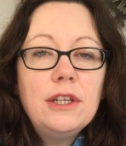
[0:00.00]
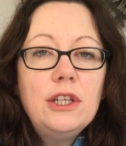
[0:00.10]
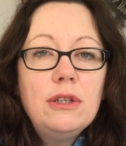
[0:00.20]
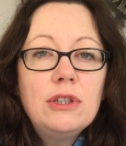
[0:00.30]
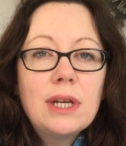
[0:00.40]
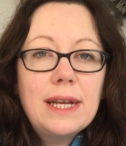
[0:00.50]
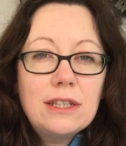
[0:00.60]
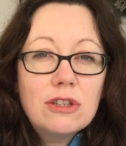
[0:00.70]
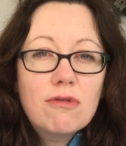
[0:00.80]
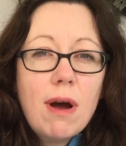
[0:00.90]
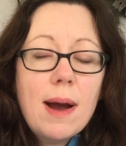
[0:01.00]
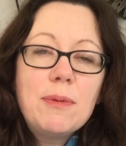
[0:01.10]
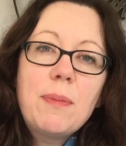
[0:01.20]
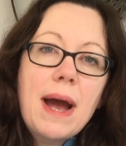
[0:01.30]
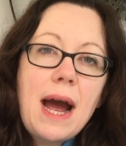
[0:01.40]
usually
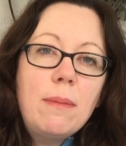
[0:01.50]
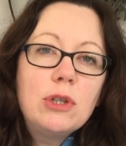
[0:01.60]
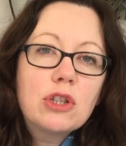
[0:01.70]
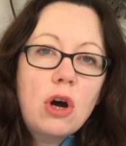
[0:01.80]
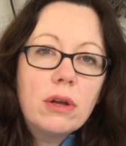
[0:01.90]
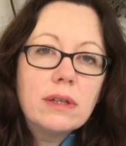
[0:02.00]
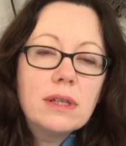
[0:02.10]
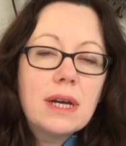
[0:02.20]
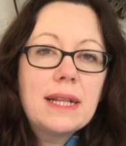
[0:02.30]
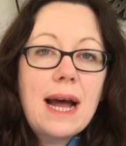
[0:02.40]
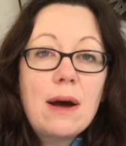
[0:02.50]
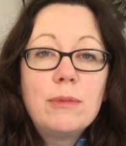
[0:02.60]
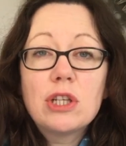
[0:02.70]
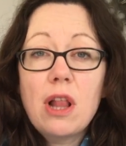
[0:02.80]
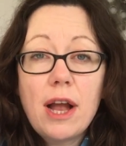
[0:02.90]
described by how much cotton and how
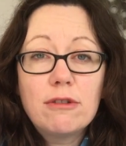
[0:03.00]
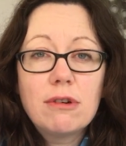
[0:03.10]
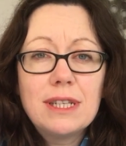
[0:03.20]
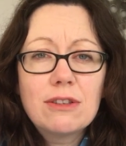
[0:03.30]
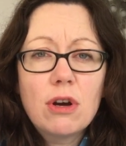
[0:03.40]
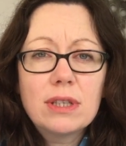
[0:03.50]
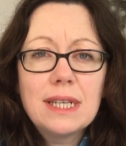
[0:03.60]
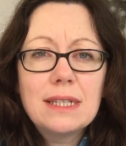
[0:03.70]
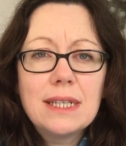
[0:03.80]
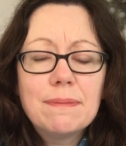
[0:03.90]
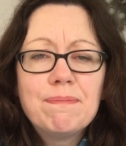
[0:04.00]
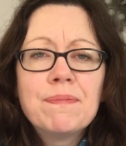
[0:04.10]
much lycra it's got in it.